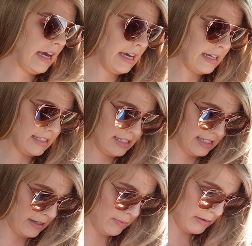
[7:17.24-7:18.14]
and
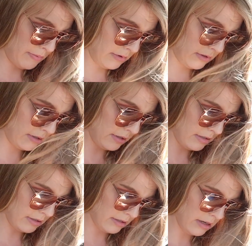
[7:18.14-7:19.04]
sick people.
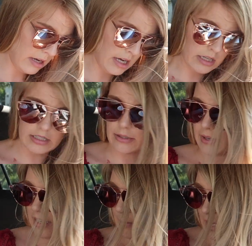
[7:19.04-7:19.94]
So
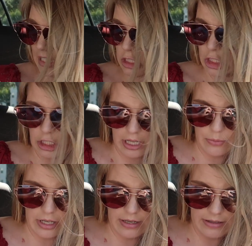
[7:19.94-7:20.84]
we had to make sure
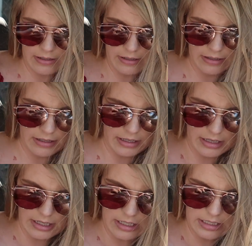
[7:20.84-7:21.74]
that we
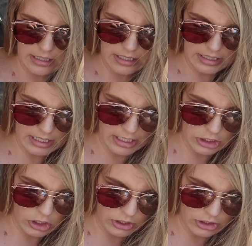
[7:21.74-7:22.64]
didn't touch all the